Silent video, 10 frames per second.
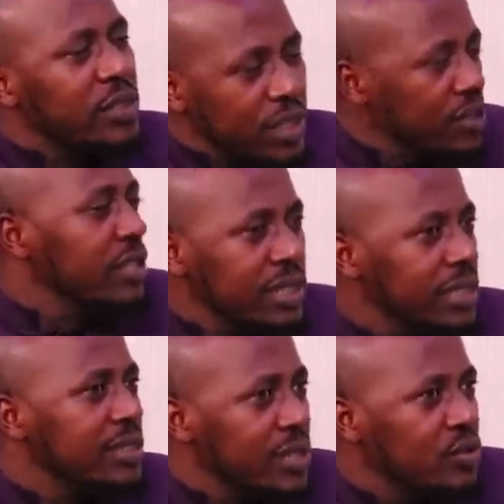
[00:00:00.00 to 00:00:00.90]
She
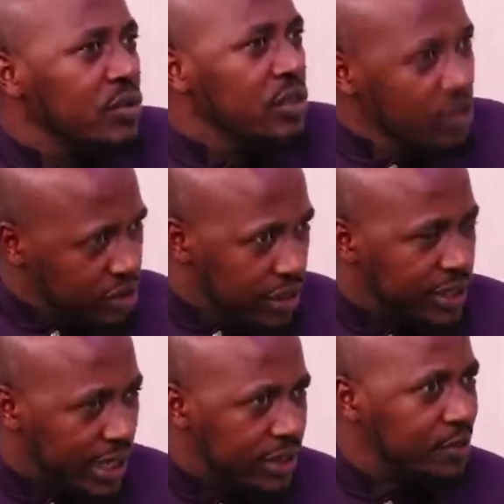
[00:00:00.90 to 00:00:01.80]
notices a shoe. You
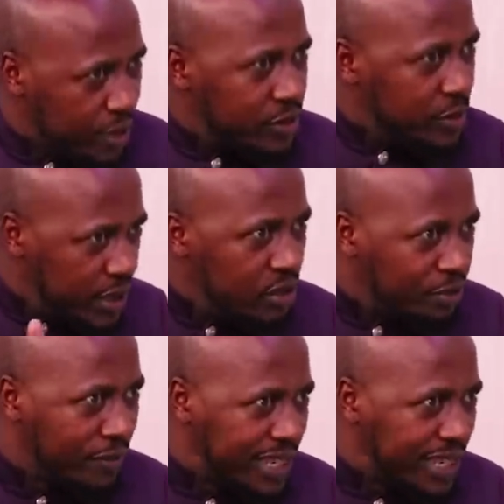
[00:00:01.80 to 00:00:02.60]
don't is that because you think you